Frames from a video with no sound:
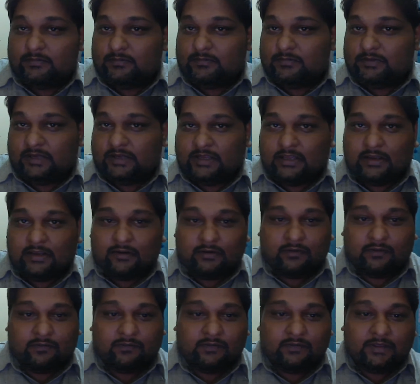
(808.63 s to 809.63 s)
take care
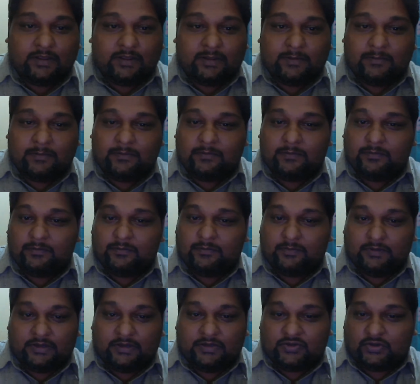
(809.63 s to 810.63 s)
of them,
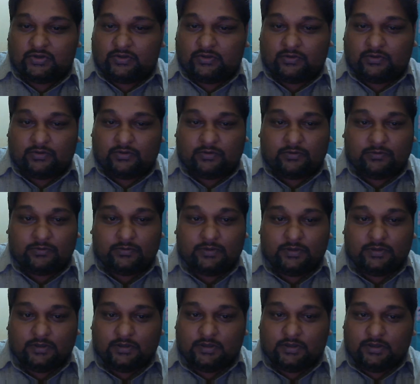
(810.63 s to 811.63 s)
each other,
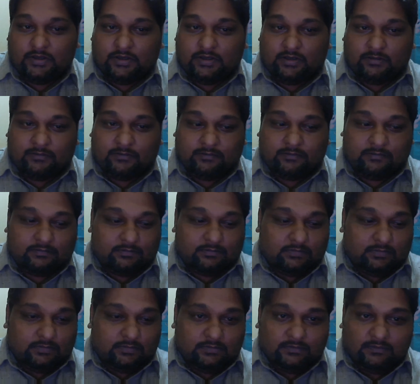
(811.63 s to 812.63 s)
um,
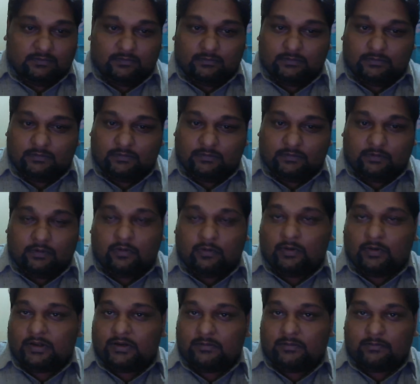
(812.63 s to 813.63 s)

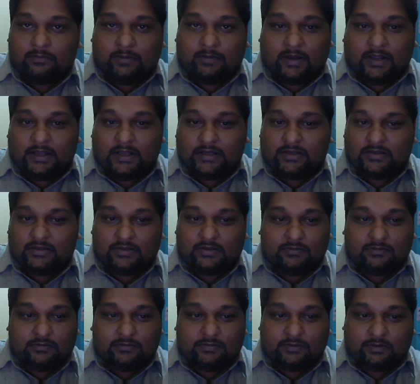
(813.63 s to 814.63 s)
go and buy,
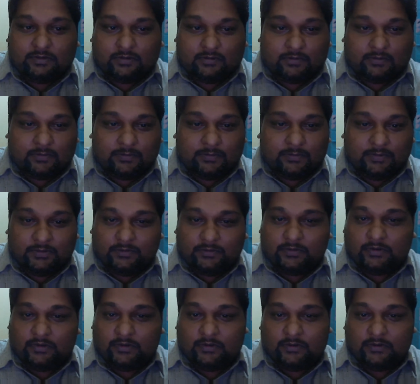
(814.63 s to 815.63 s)
new
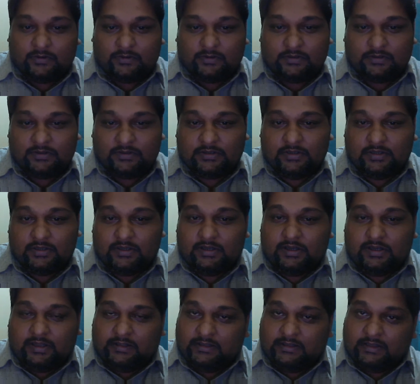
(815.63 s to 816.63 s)
clothes,
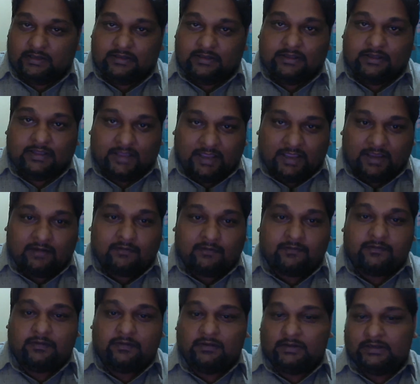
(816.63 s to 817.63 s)
and then they have
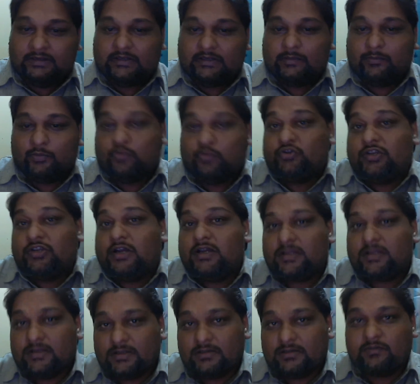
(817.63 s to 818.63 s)
little
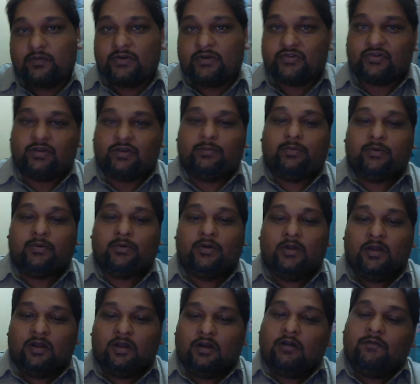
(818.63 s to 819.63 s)
pujas, worship
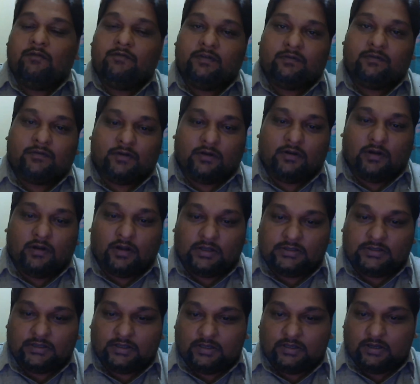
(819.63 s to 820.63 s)
of different
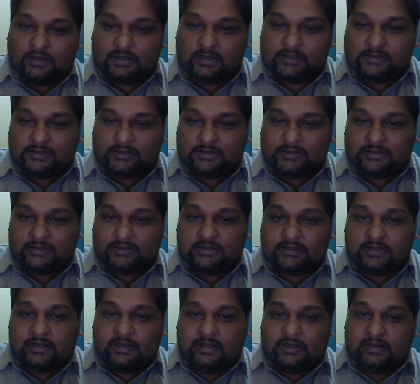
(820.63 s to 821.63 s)
gods and goddesses.
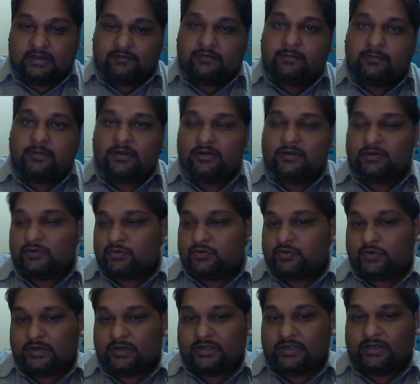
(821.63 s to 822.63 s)
Women
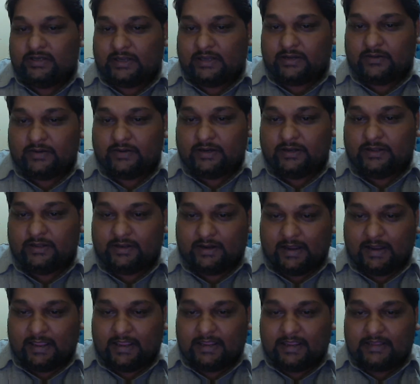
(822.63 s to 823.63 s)
usually decorate their
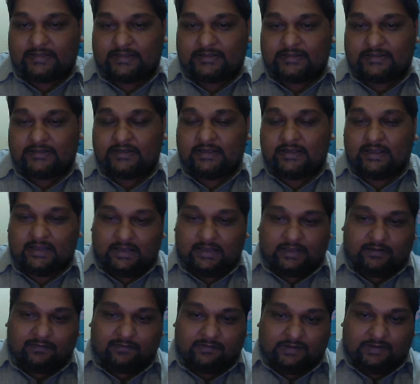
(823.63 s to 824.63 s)
hands
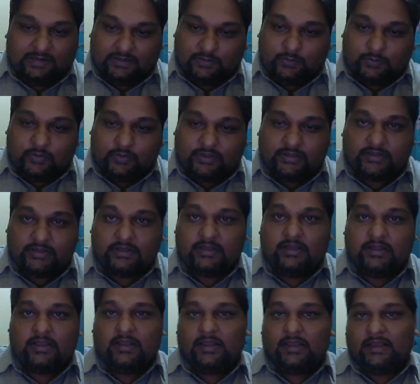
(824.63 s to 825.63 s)
and feet with
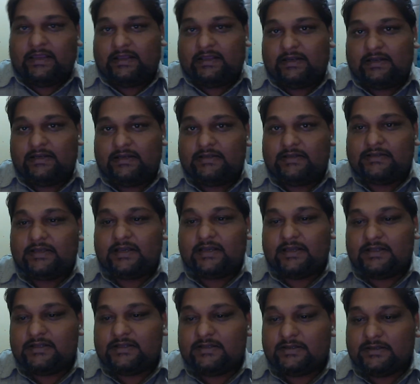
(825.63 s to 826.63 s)
henna
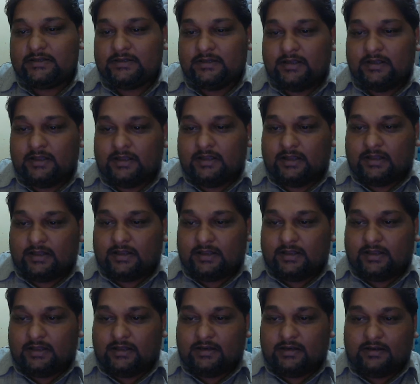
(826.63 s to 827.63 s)
designs,
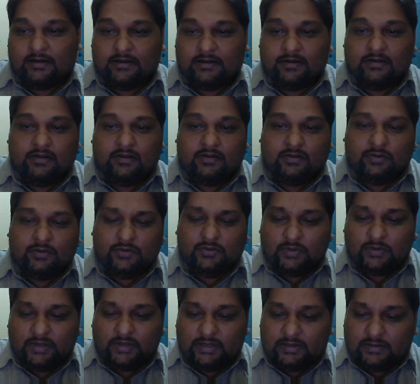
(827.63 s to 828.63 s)
and
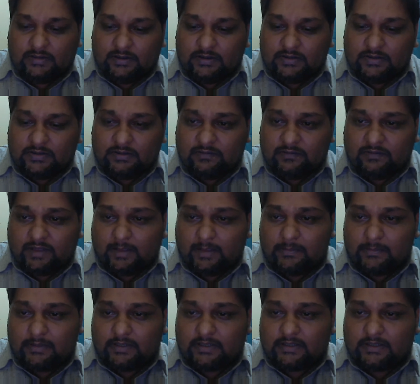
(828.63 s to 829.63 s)
usually traditional
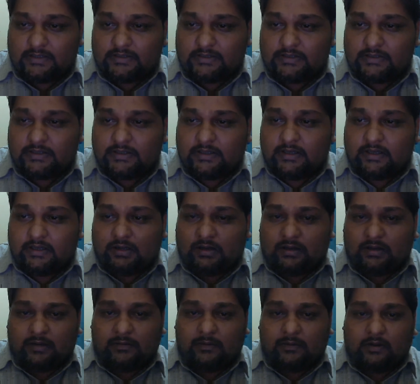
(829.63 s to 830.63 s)
families
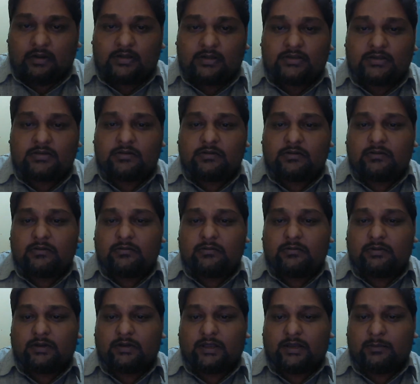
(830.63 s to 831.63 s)
also
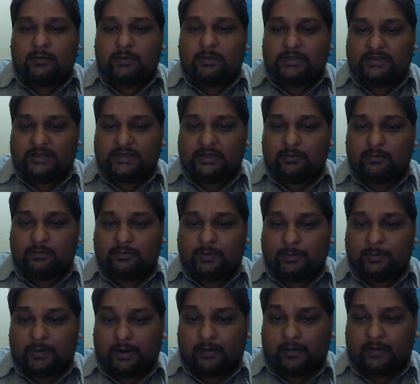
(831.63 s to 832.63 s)
get busy in
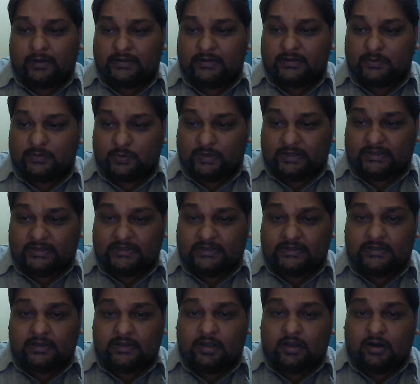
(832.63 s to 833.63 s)
preparing
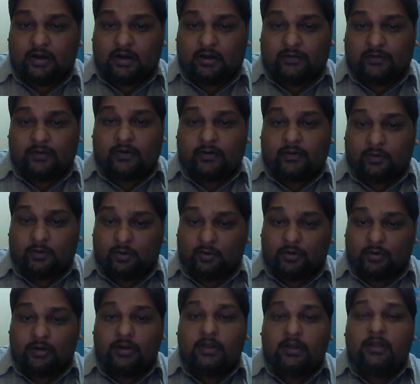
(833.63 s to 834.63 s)
sweets on their
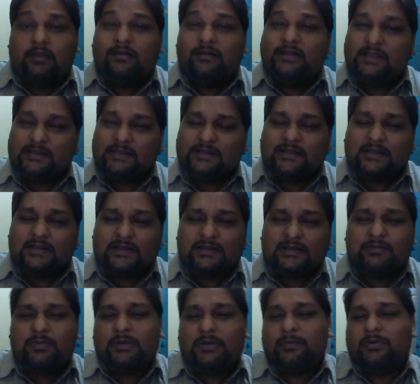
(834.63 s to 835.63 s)
own. These days,
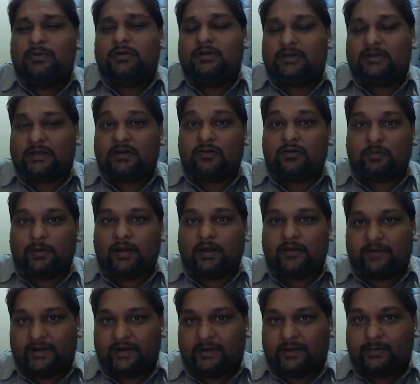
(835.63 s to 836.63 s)
people tend to buy
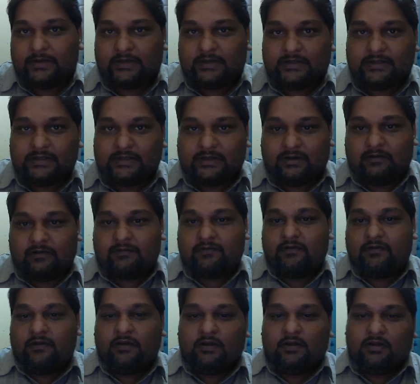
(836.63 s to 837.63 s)
ready-made stuff,
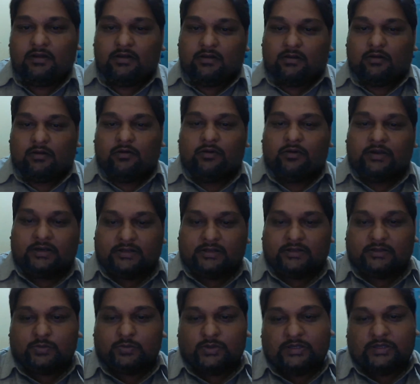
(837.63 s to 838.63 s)
Indian
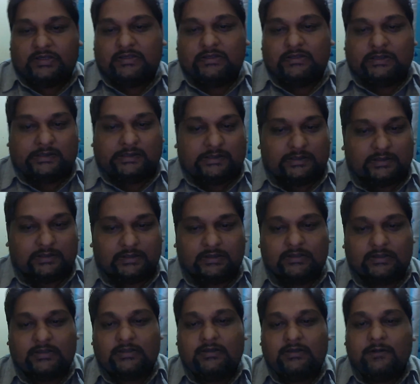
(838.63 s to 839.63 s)
sweets,
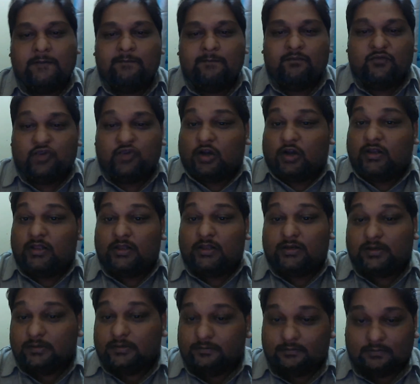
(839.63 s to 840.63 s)
desserts,
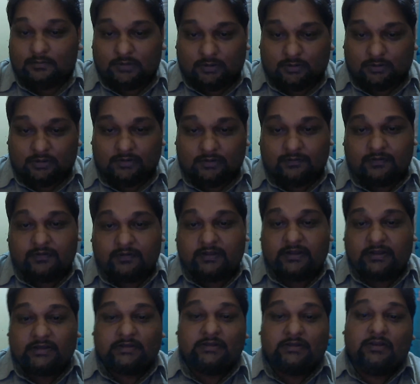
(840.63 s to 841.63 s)
chocolate, different
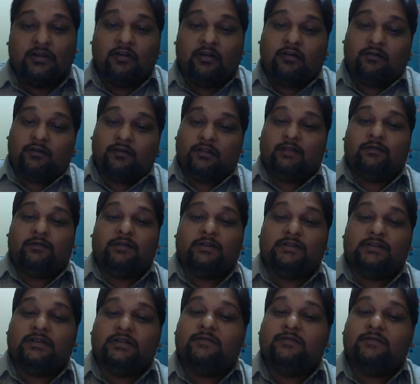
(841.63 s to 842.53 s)
things for their friends and